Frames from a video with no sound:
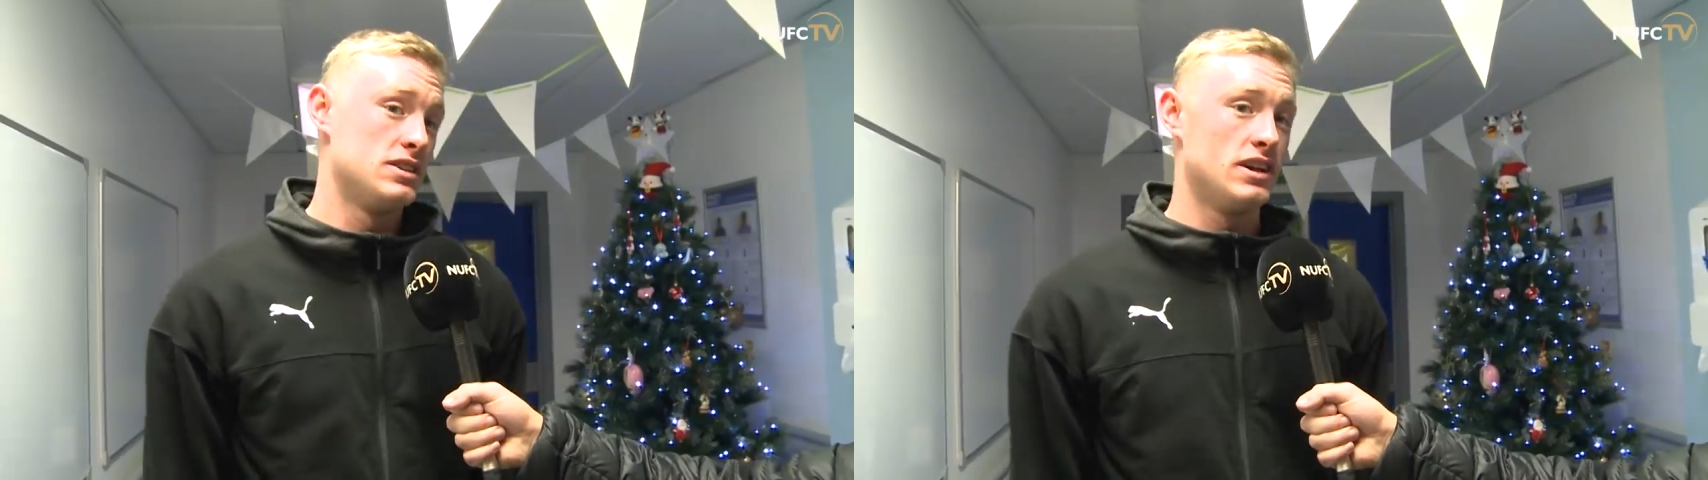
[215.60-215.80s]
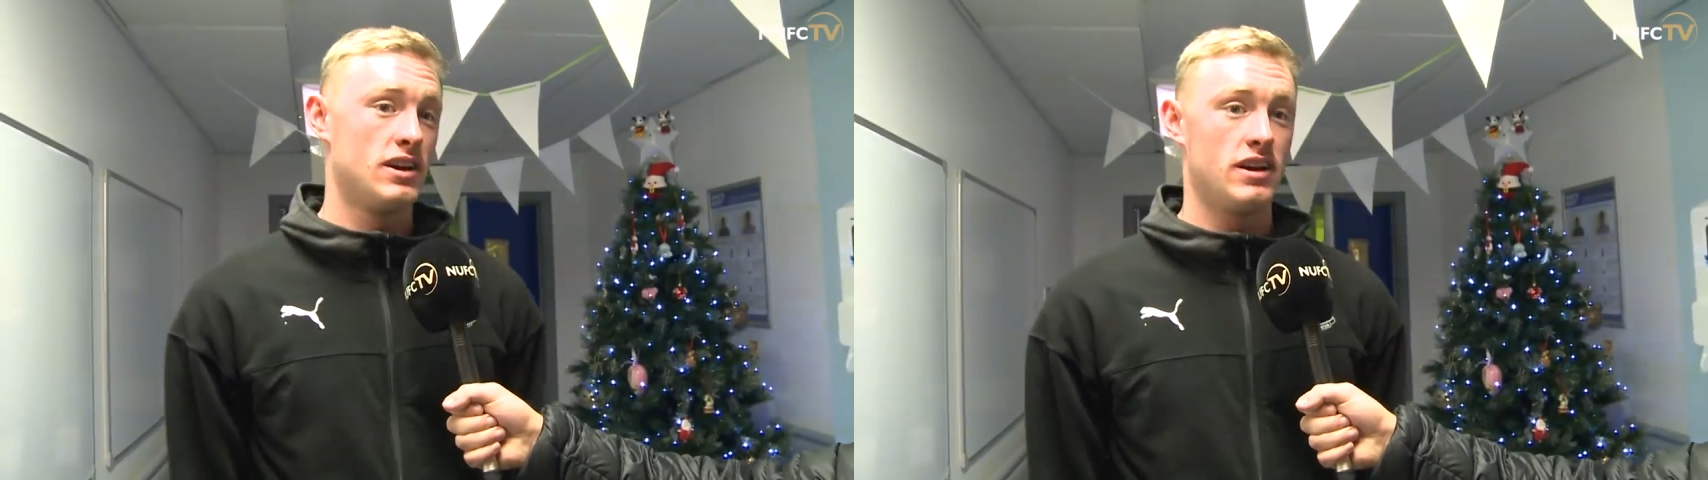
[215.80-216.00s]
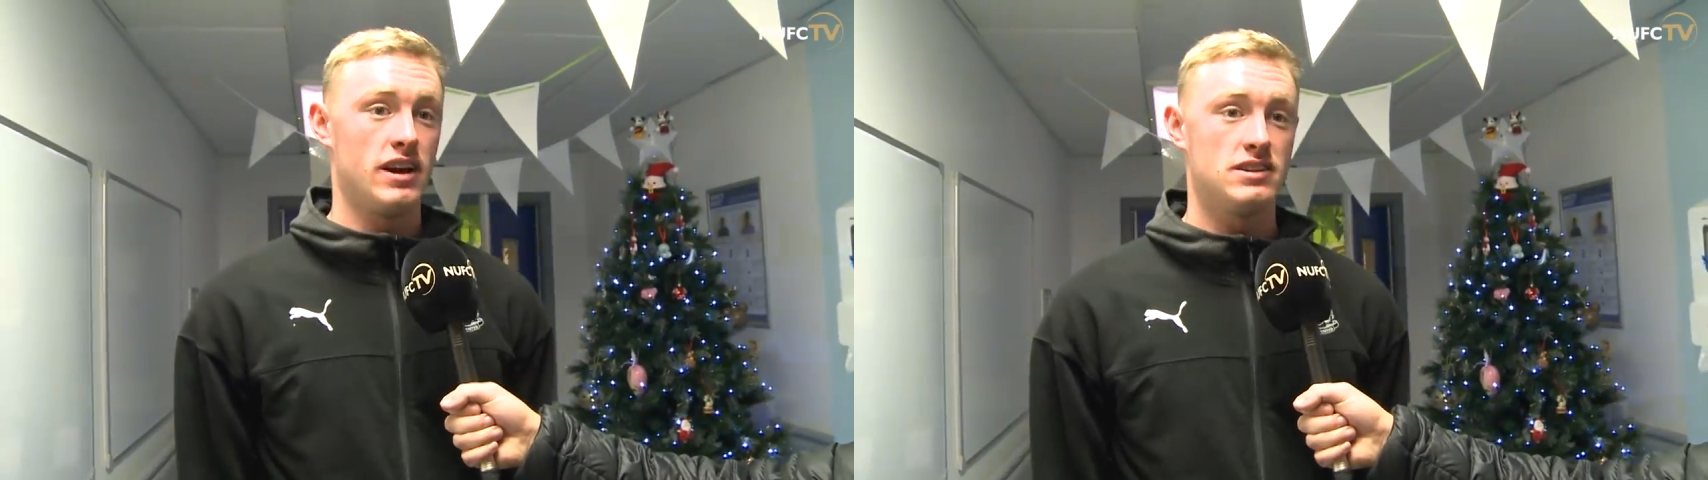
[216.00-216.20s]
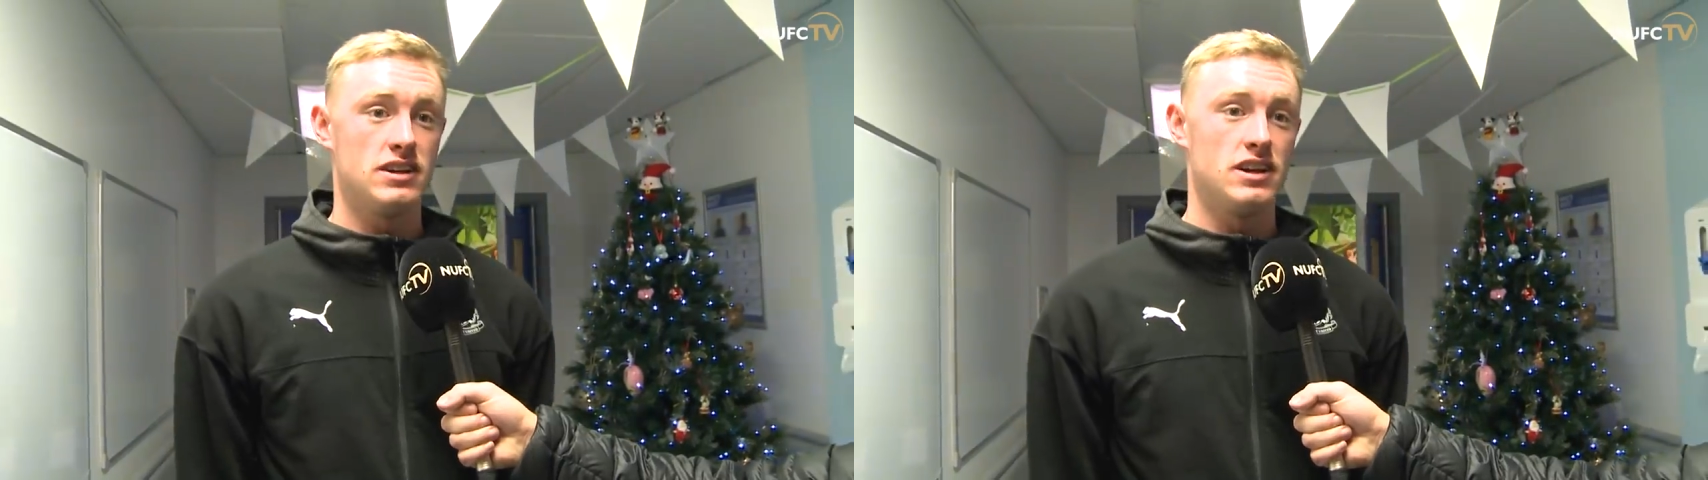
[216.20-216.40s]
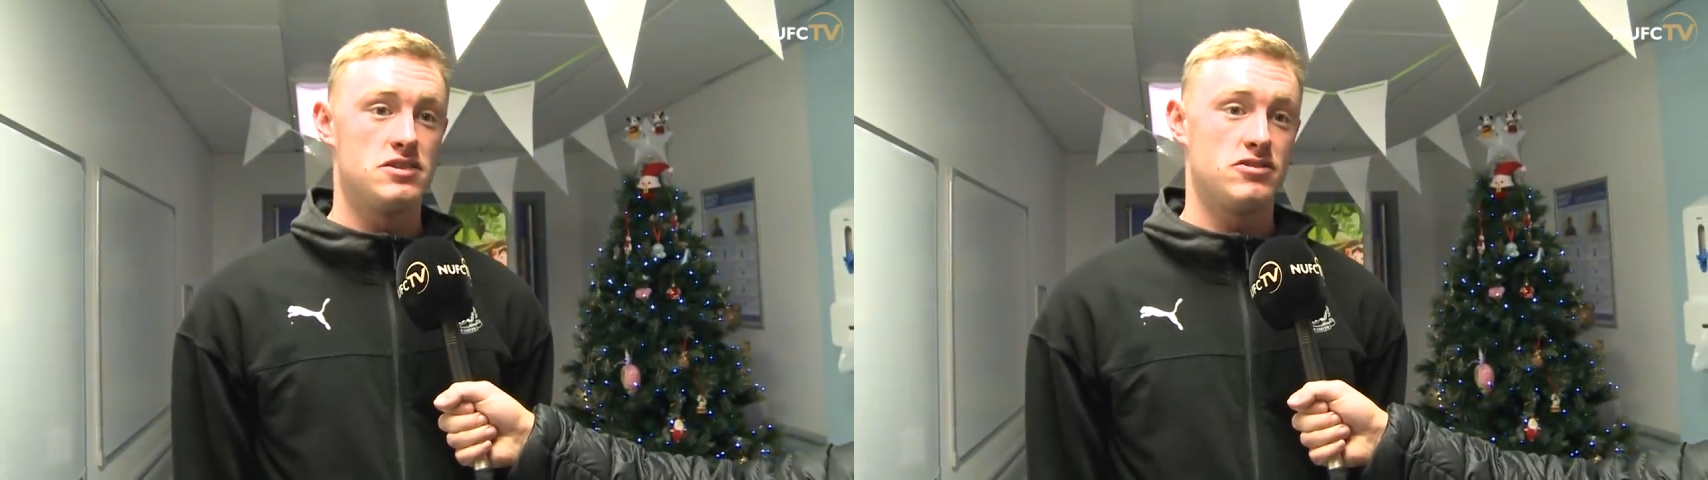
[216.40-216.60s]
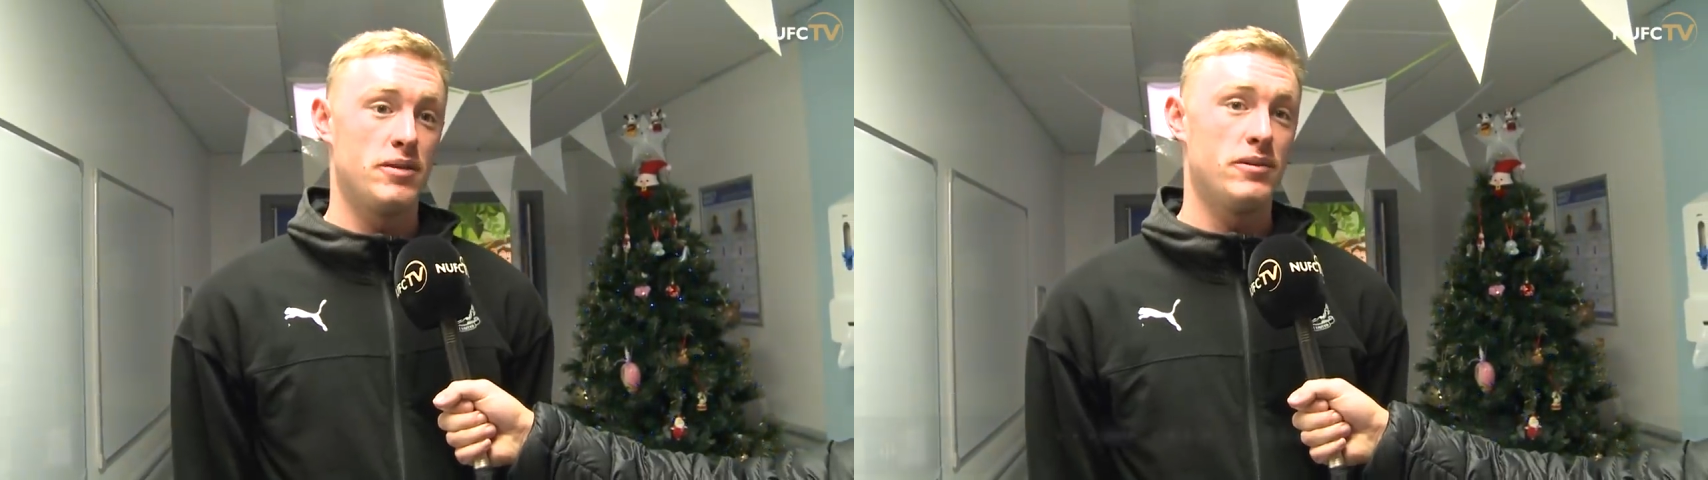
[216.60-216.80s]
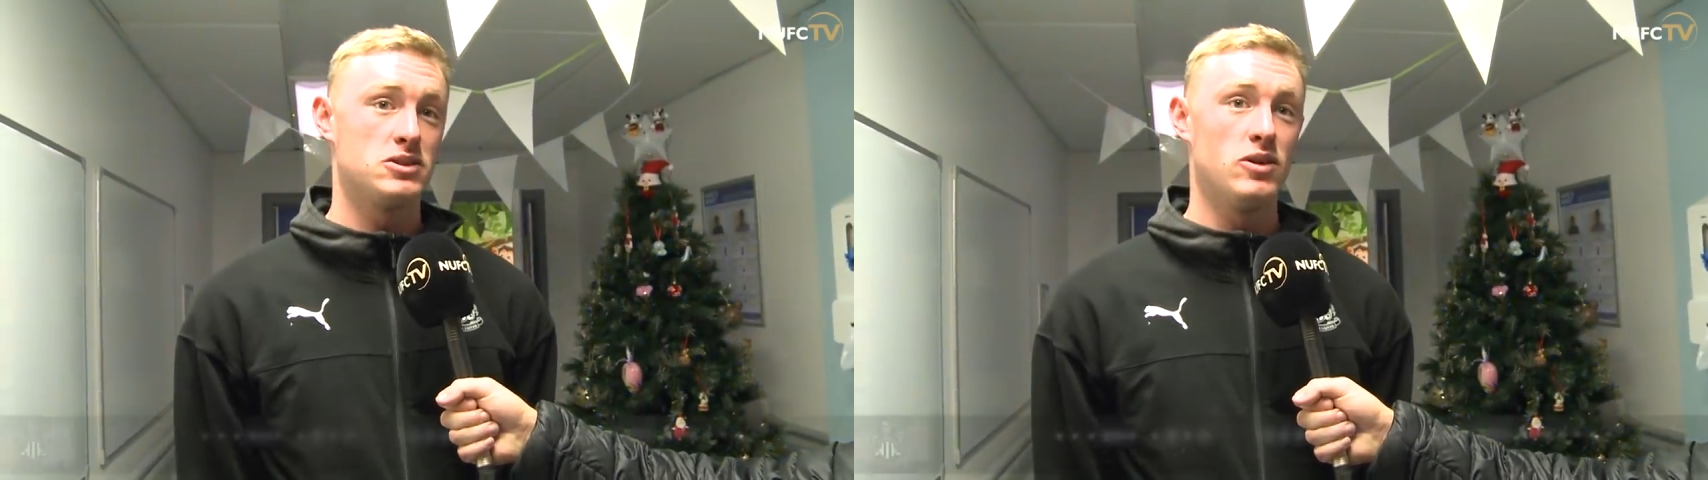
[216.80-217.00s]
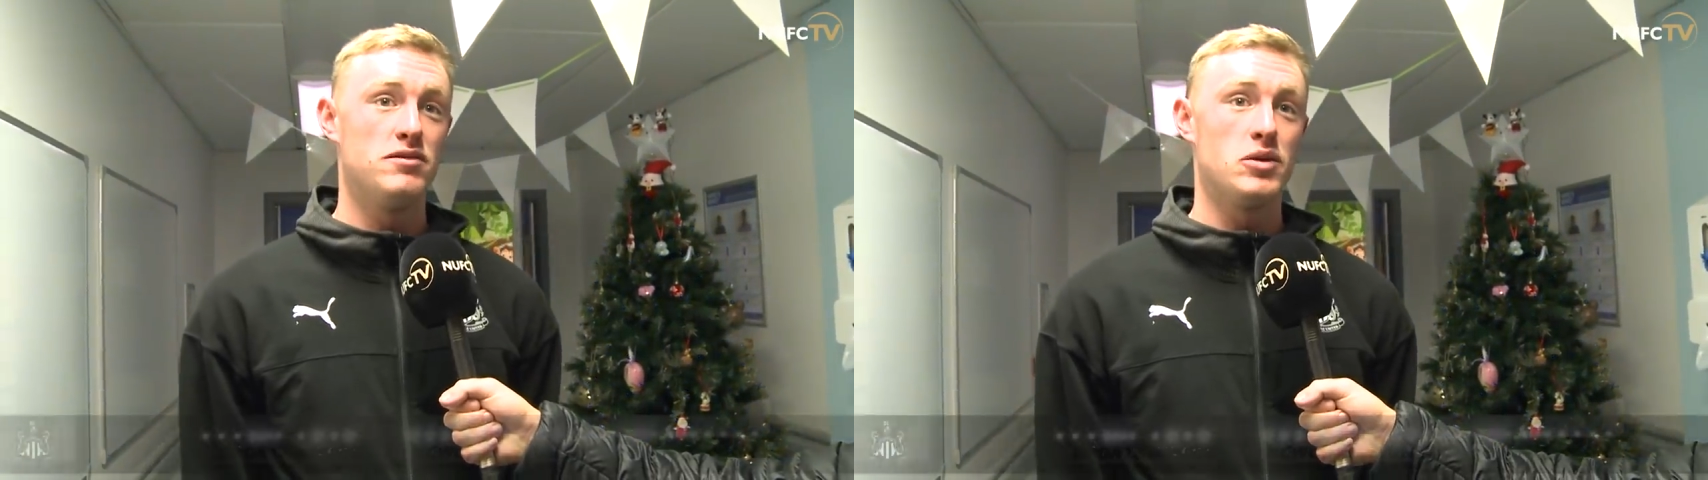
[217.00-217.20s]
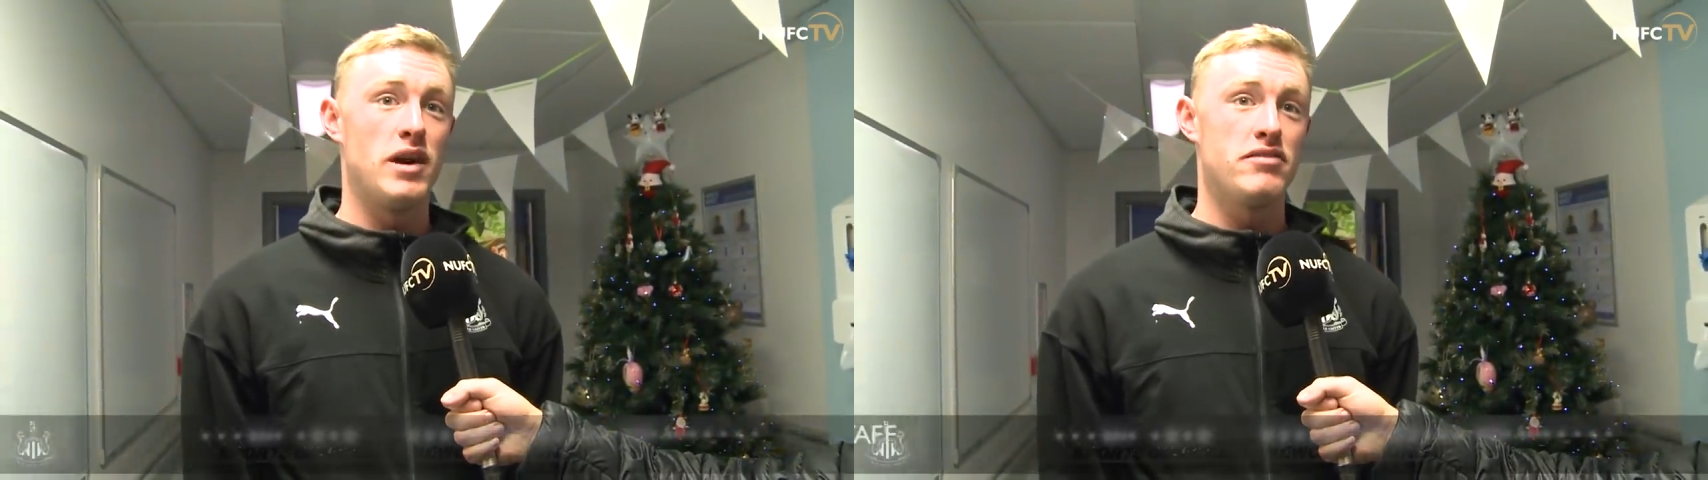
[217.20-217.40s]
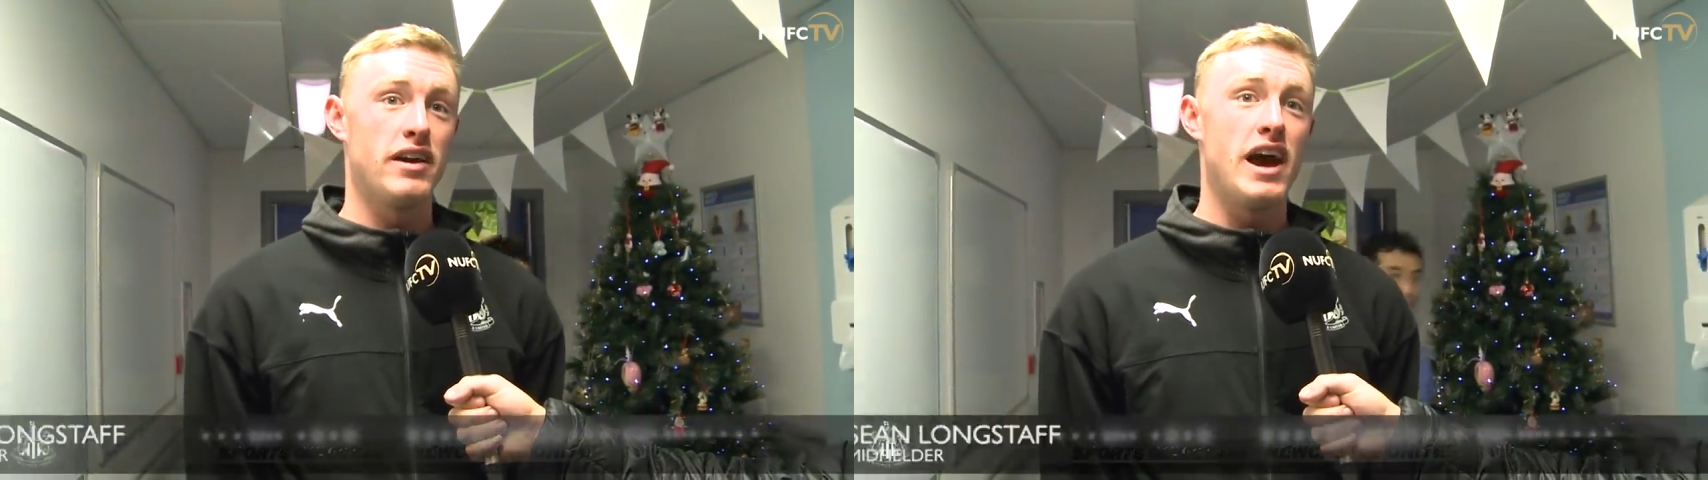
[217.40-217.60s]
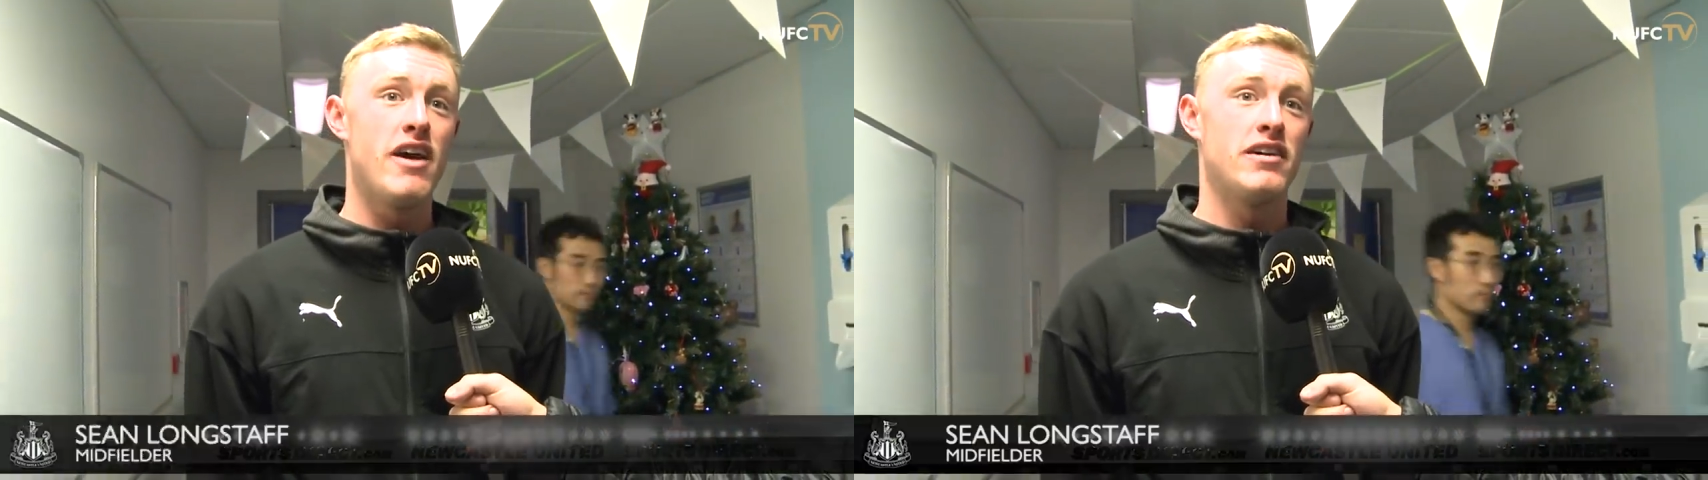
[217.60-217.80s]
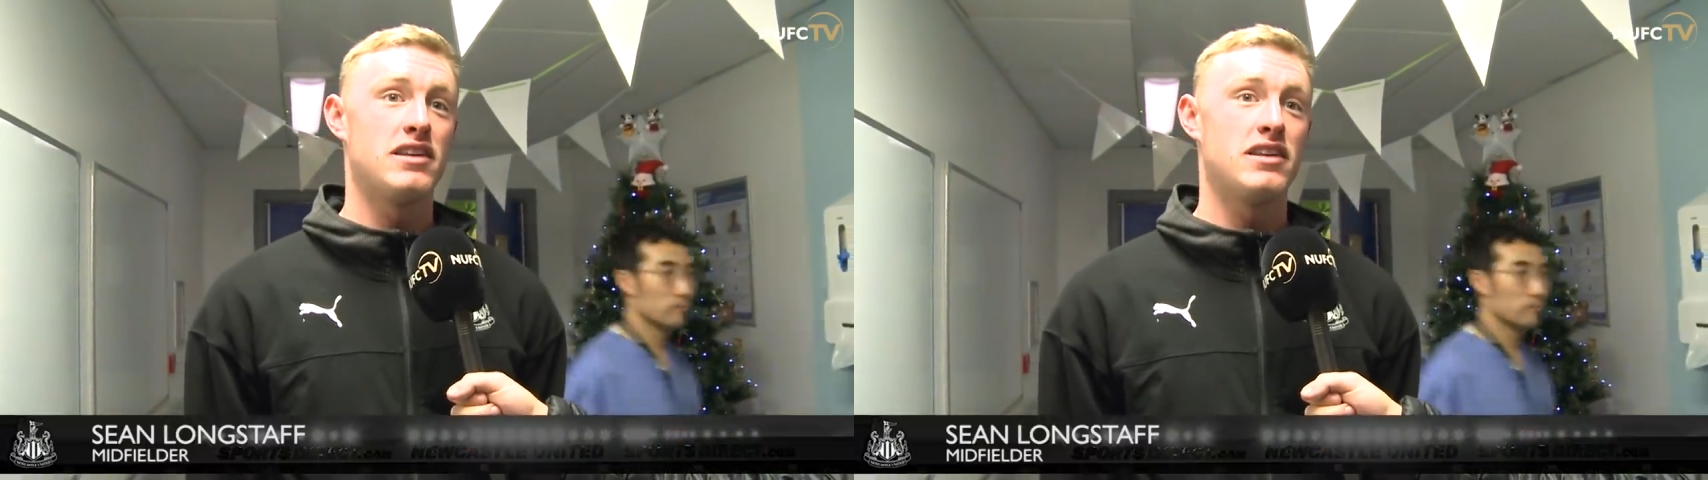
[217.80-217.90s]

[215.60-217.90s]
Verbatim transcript: it's a, it's a trip we sort of do every year,